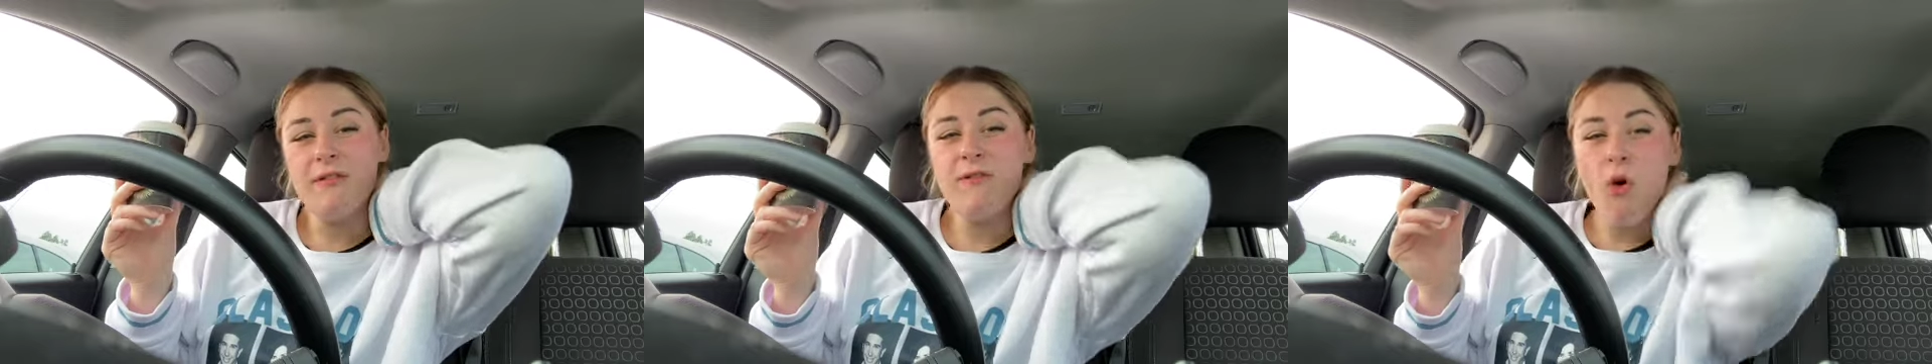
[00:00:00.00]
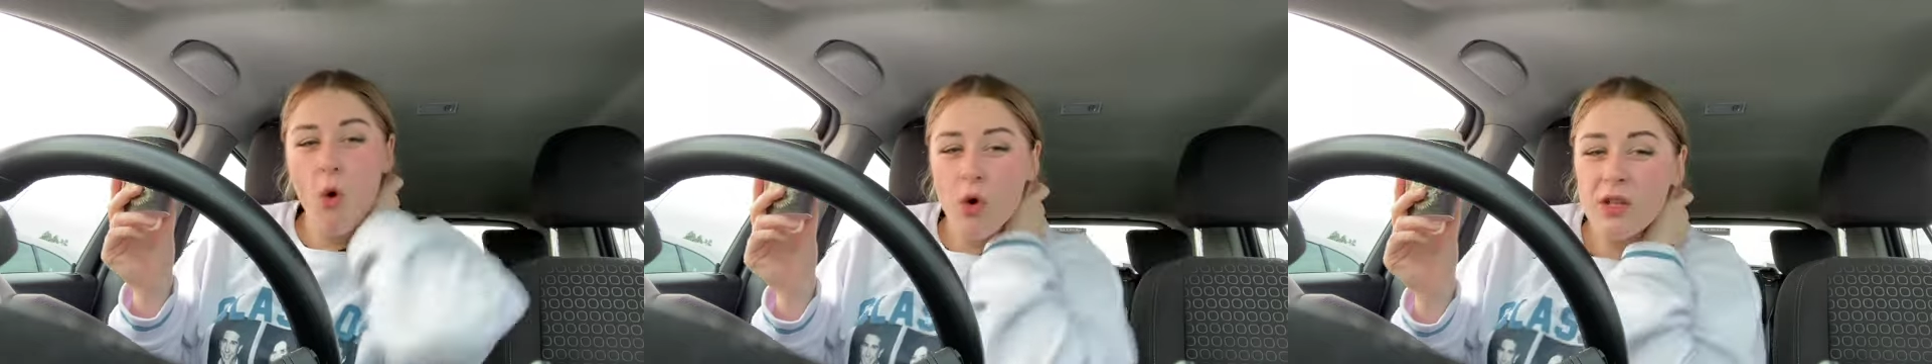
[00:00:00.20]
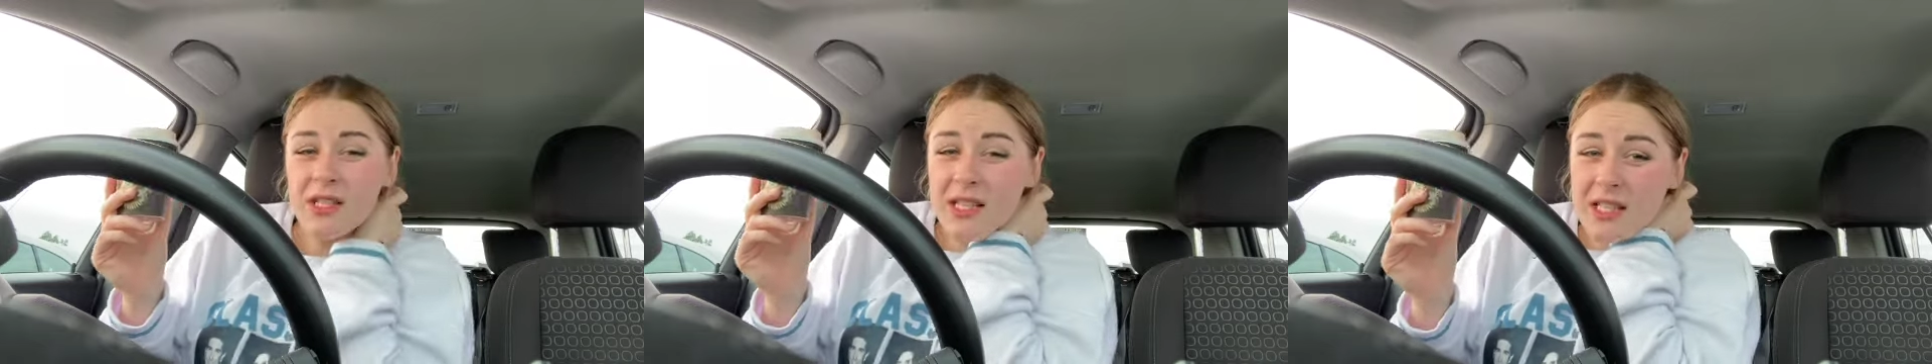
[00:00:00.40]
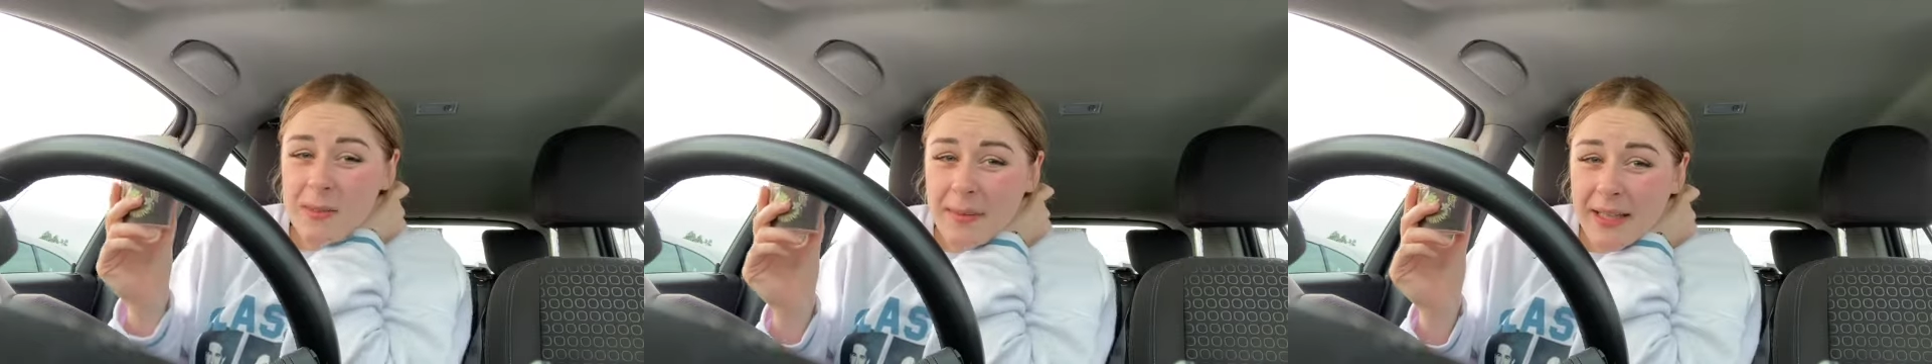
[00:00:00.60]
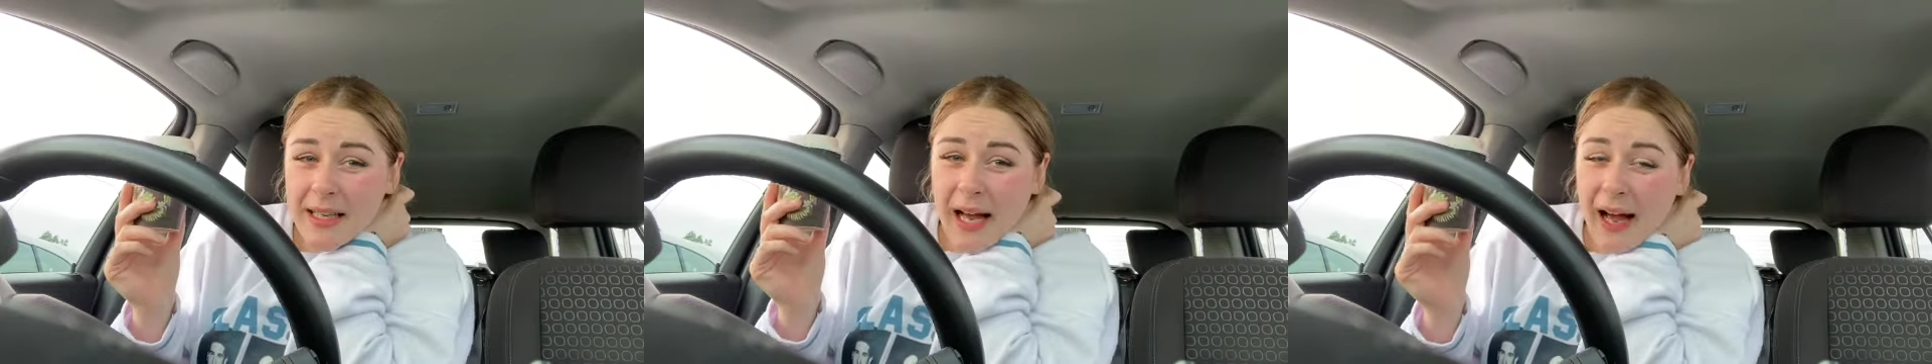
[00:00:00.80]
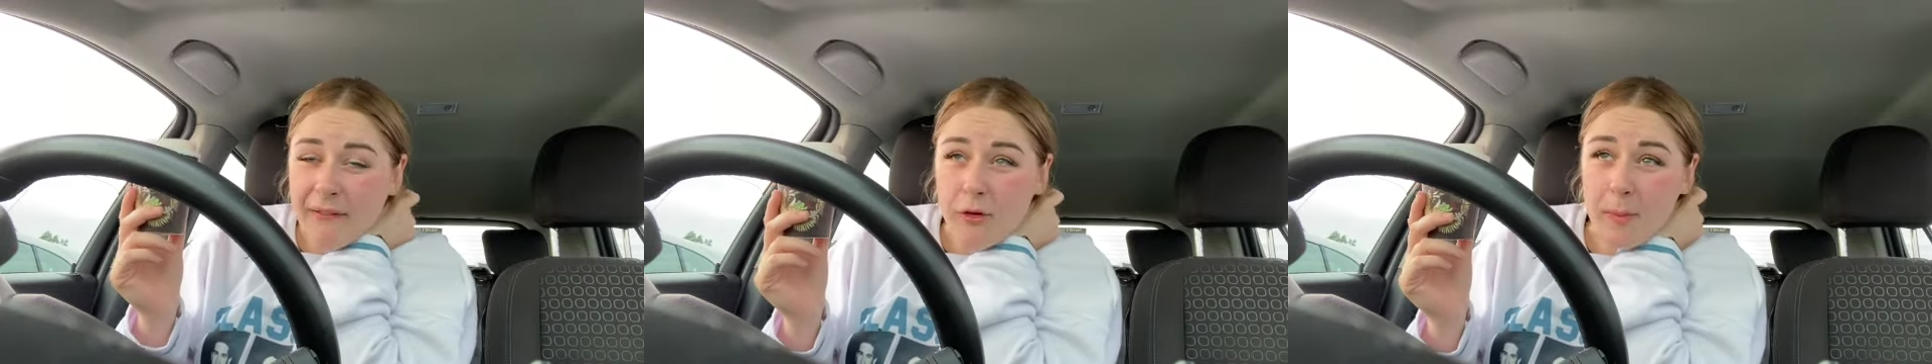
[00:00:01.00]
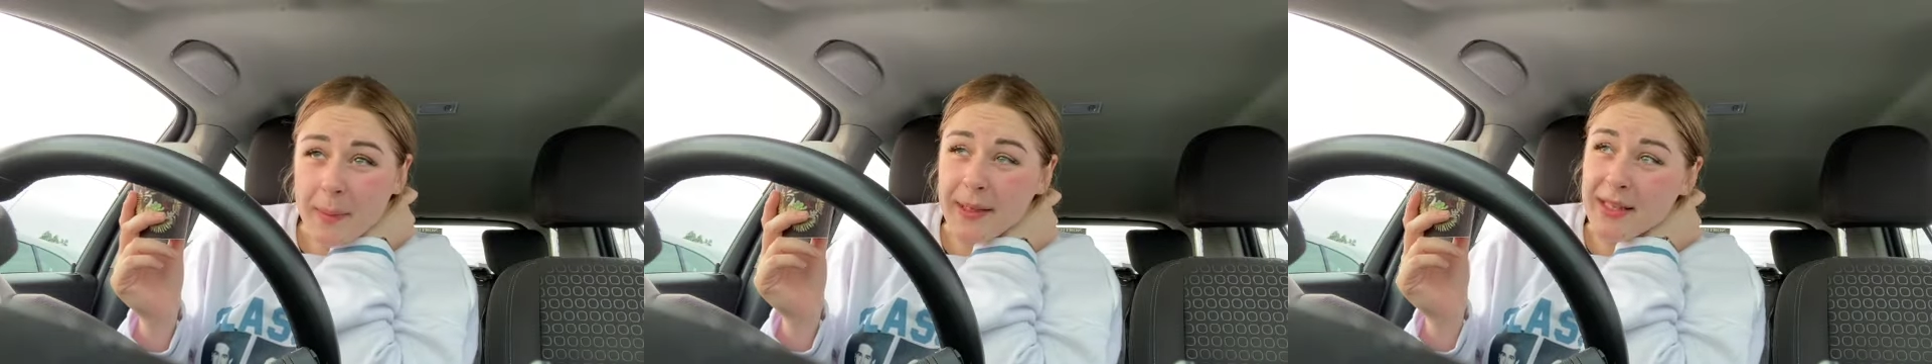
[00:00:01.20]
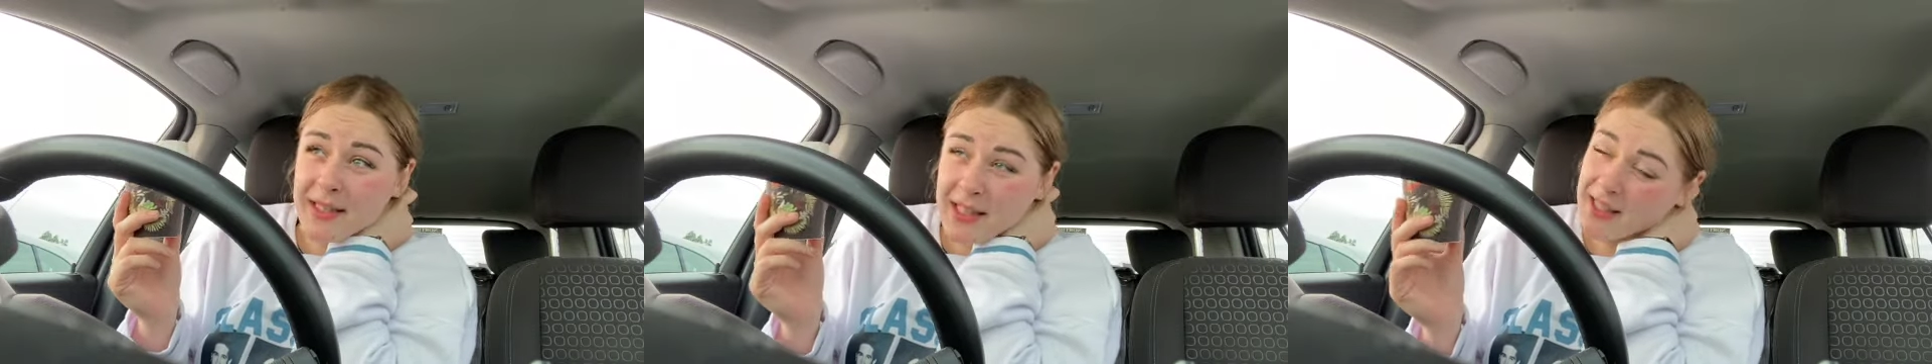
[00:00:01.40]
forces me to have a
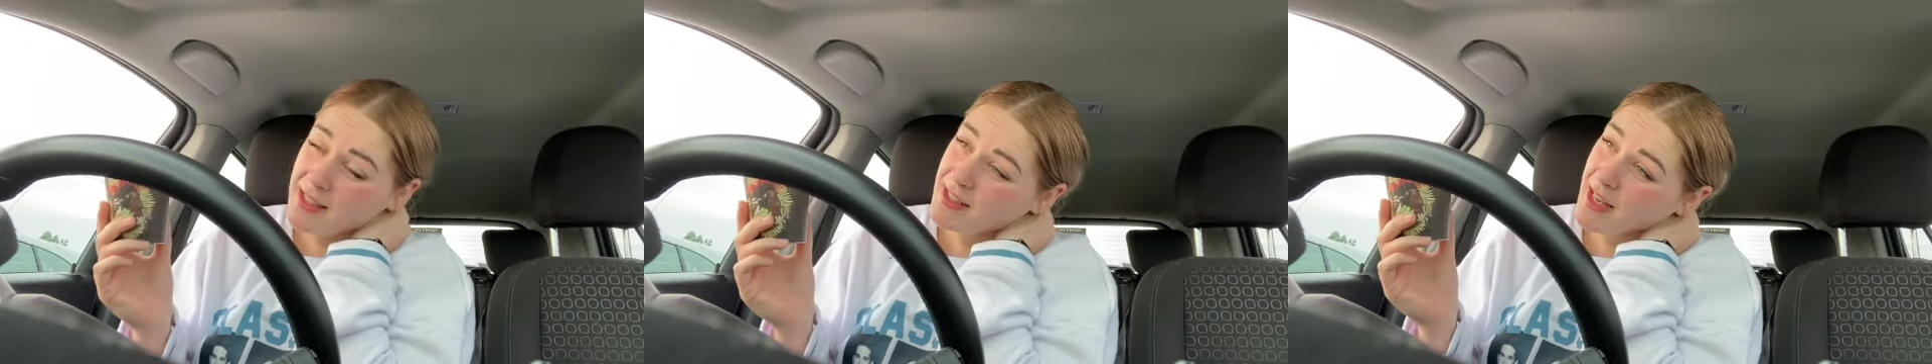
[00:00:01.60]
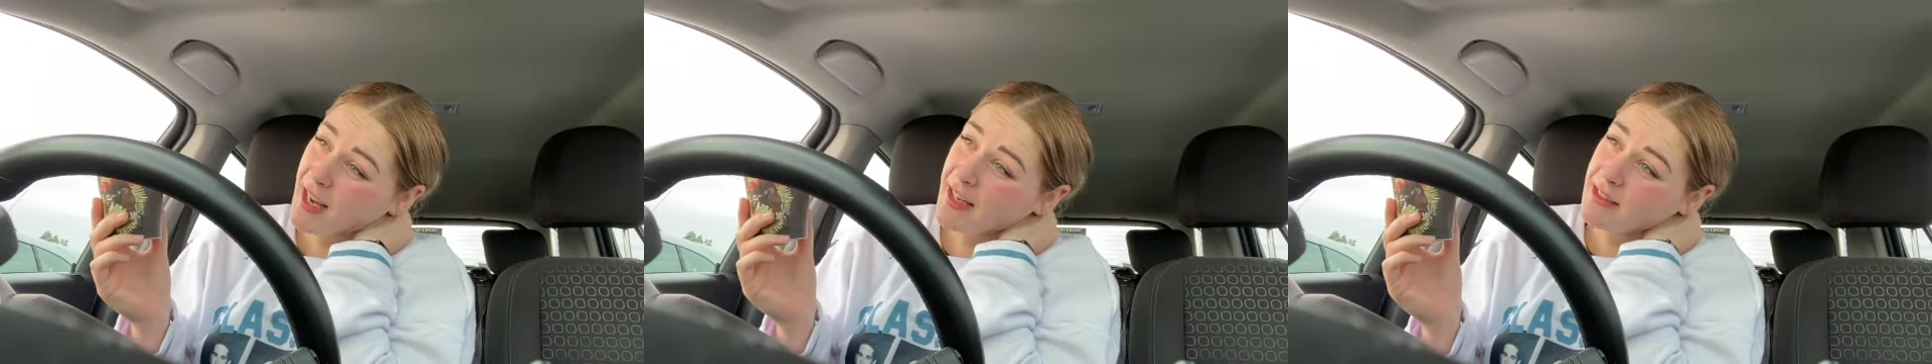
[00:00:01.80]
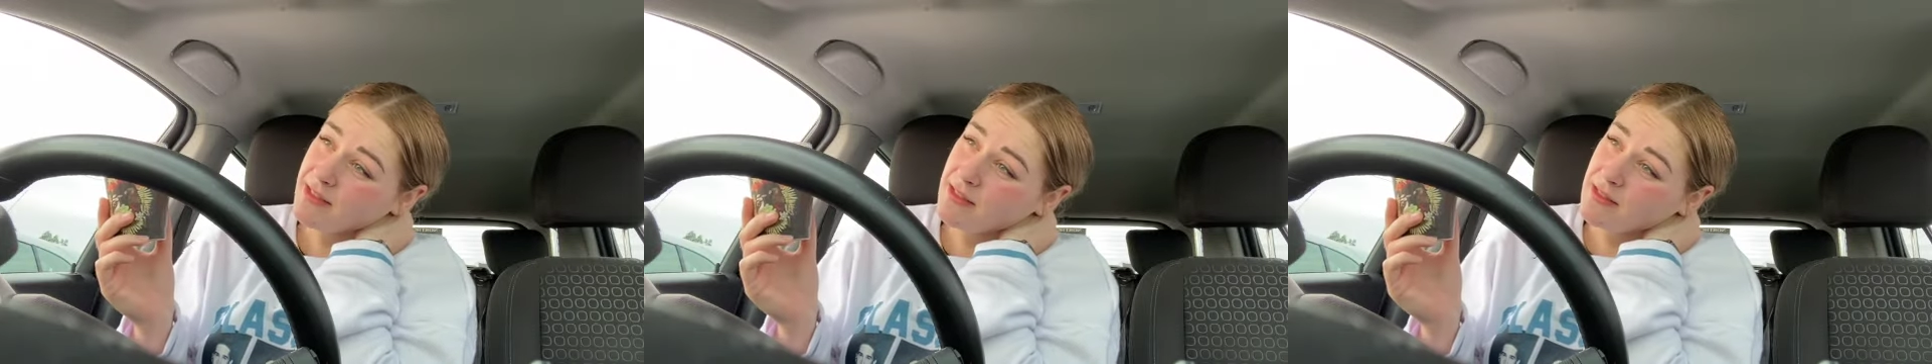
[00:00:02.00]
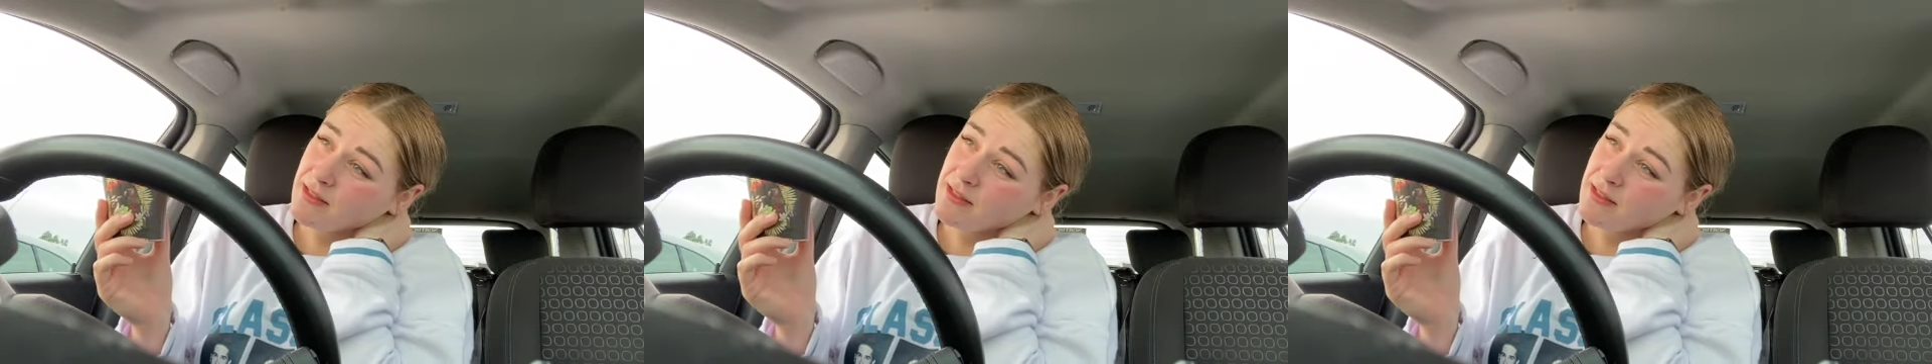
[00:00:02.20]
big tit day.